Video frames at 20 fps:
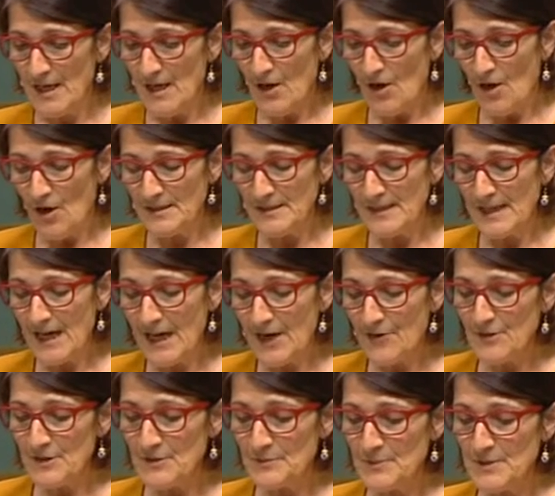On
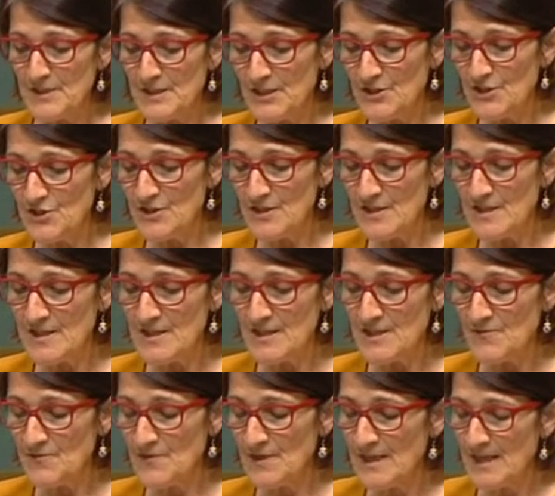current predictions,
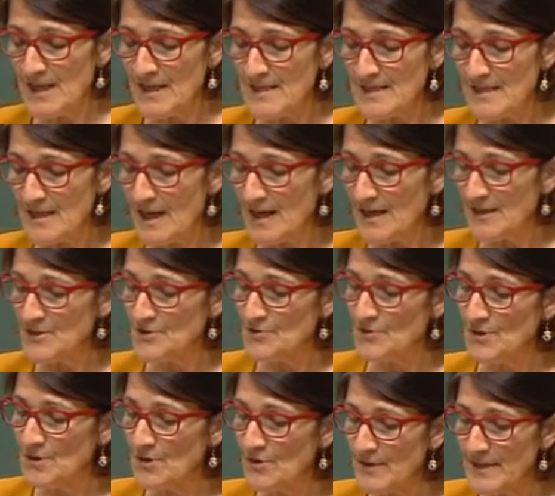this figure is likely
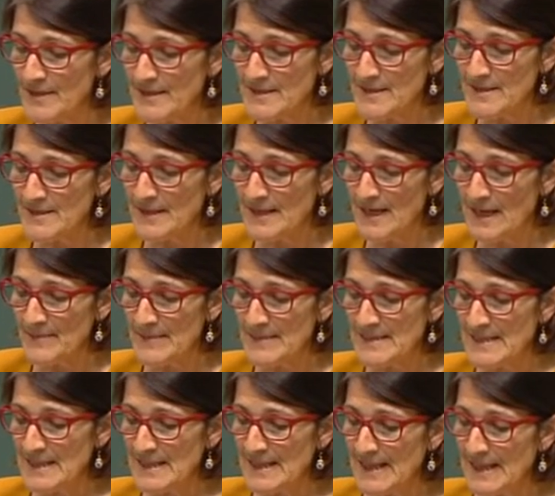to increase in the coming
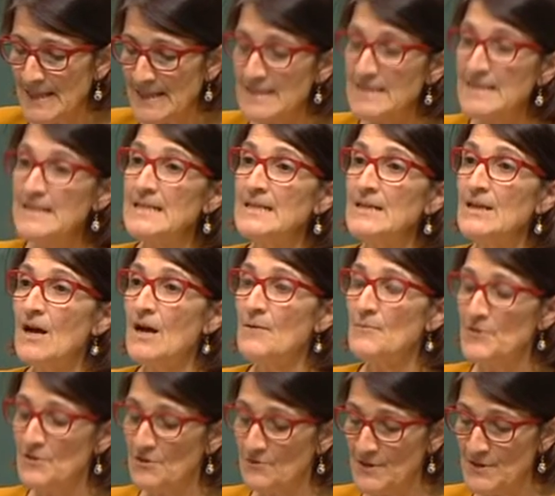decades in line
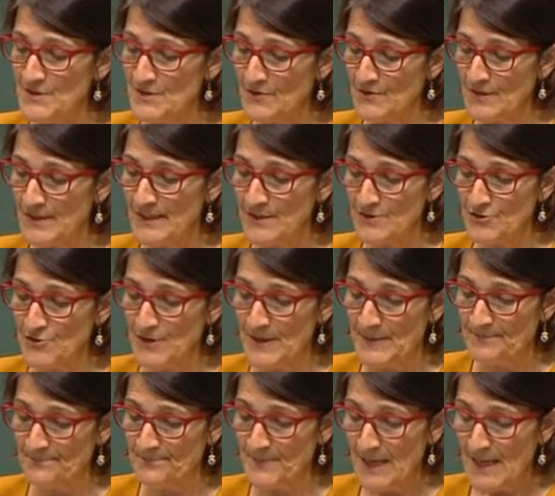with the rest of the
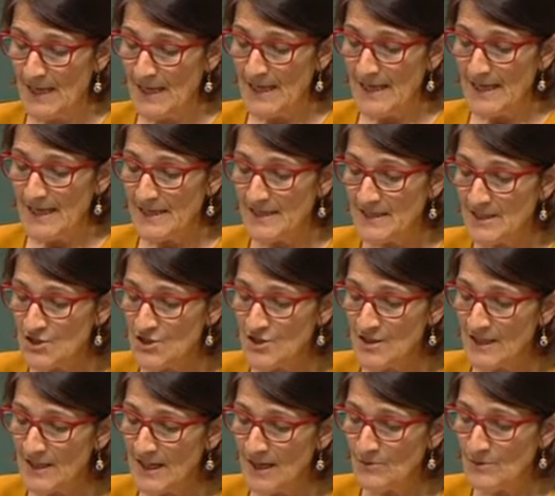country.
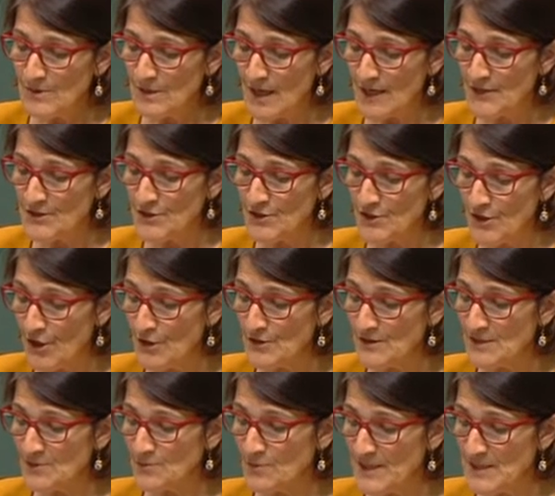Additionally, I would like to note
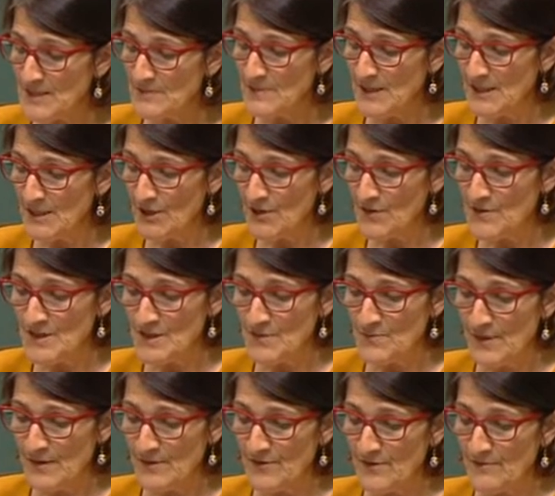that Westmeadows is
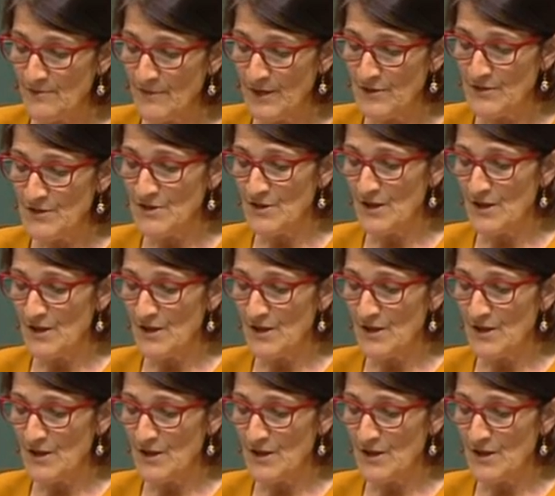one of the most